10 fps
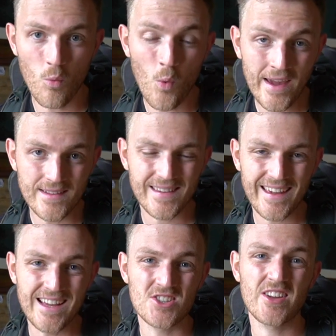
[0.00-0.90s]
weight
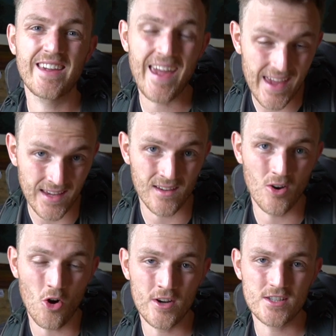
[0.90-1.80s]
is king,
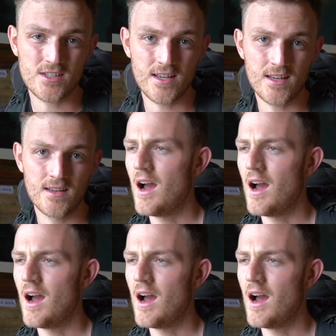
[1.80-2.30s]
honestly.